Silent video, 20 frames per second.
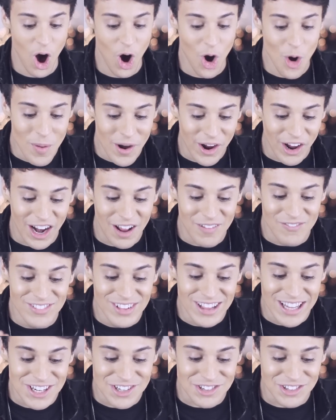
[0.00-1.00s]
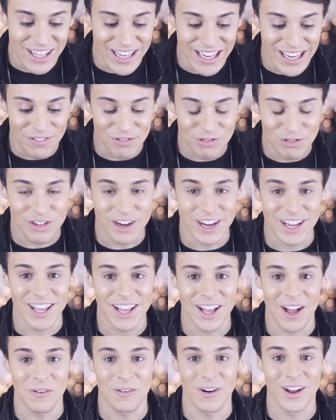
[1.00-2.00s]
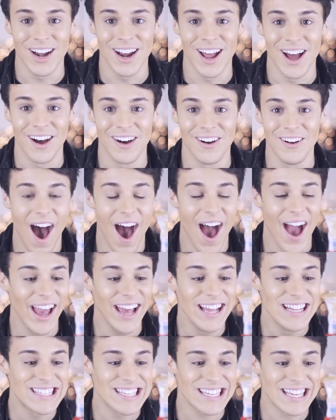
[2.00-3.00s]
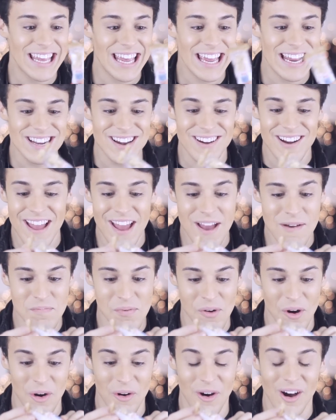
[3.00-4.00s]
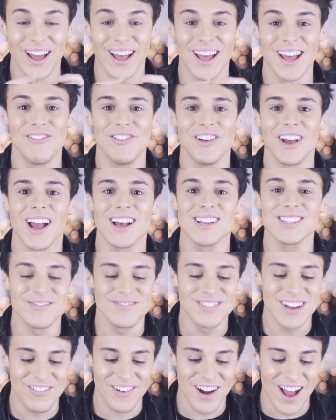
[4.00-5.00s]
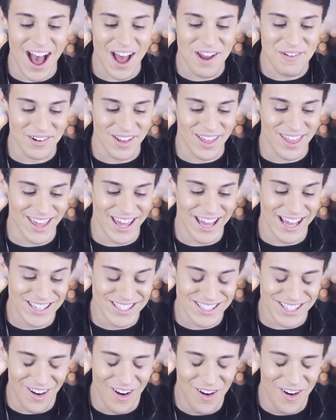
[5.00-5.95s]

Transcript: Oh my god, I'm literally freaking out right now. It's a kinder hippo. Okay, if you guys have never had one of this,